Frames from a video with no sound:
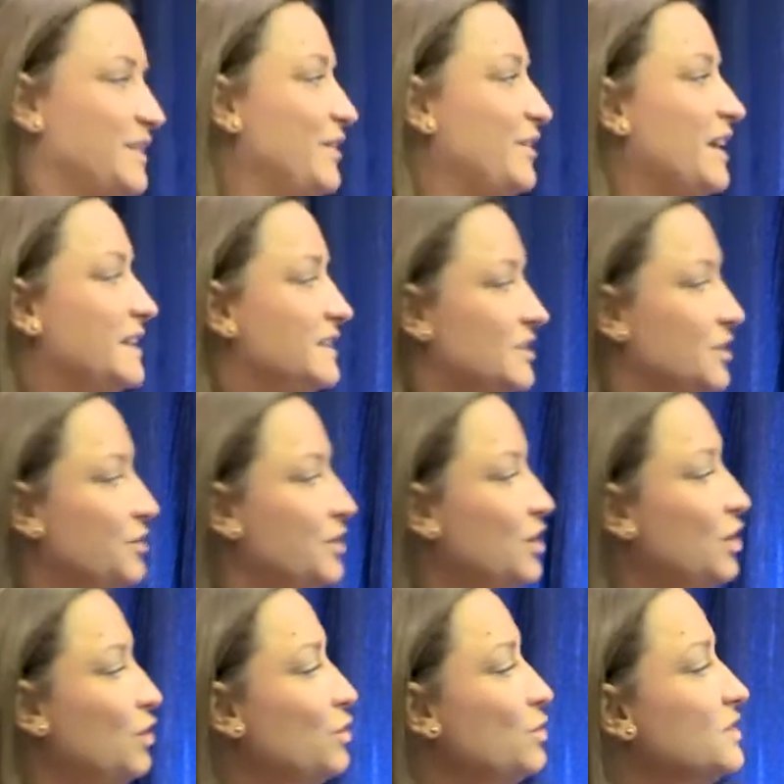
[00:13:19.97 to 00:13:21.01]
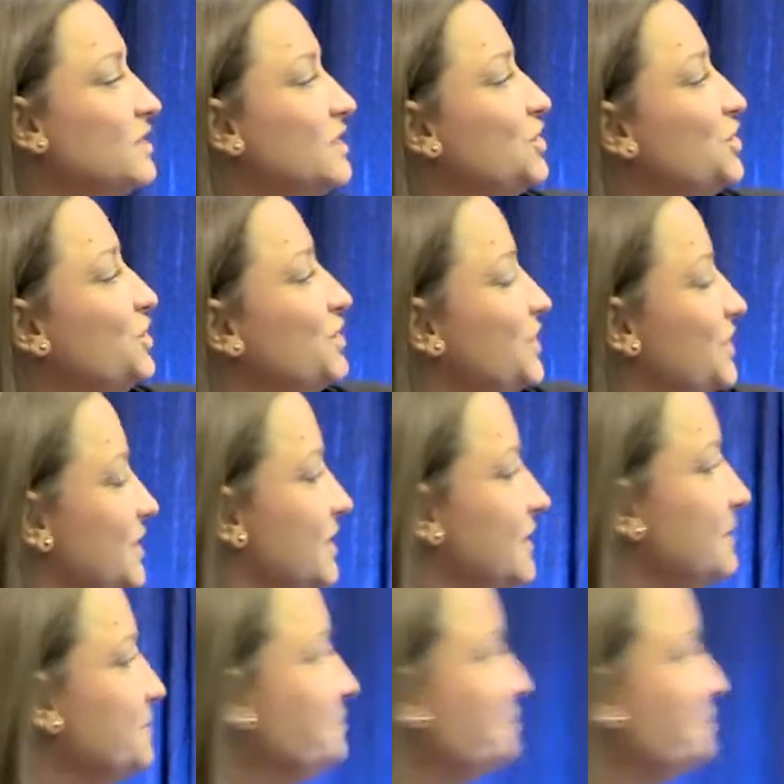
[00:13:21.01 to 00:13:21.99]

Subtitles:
okay, so the clause is just